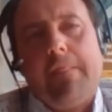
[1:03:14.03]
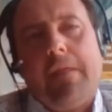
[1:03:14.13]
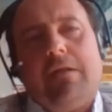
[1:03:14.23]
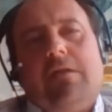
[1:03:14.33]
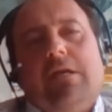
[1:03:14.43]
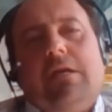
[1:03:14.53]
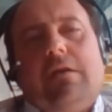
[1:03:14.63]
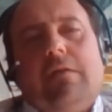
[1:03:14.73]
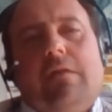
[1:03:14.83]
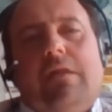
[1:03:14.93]
And I
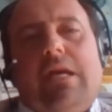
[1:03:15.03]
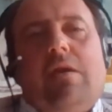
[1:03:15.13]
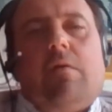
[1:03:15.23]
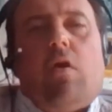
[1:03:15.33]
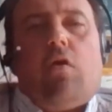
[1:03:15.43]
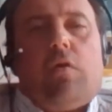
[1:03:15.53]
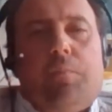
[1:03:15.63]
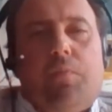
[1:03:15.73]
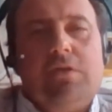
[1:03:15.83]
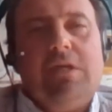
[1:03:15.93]
think they are
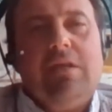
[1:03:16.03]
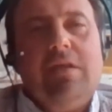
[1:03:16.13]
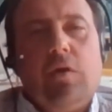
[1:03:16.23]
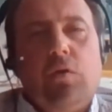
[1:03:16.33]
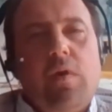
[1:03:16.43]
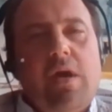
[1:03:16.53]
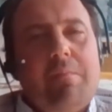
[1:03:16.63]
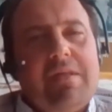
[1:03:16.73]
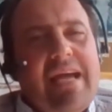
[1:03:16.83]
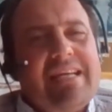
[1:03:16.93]
approaching it the other way.
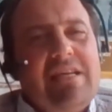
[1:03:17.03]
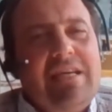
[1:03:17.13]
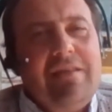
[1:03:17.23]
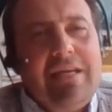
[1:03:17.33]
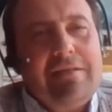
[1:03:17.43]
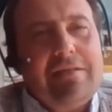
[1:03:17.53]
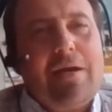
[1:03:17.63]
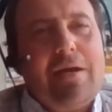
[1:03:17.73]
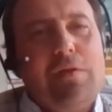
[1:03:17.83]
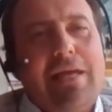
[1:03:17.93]
But actually, in the end,
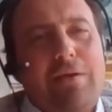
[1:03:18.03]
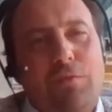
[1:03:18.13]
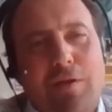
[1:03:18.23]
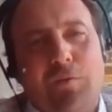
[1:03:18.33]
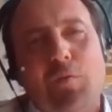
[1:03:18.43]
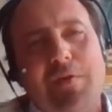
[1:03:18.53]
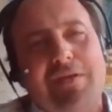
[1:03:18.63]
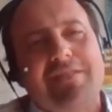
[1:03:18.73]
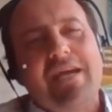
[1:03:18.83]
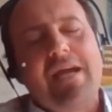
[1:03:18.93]
and I would like to hear
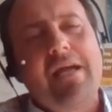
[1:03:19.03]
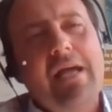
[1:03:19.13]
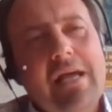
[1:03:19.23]
Tobias there,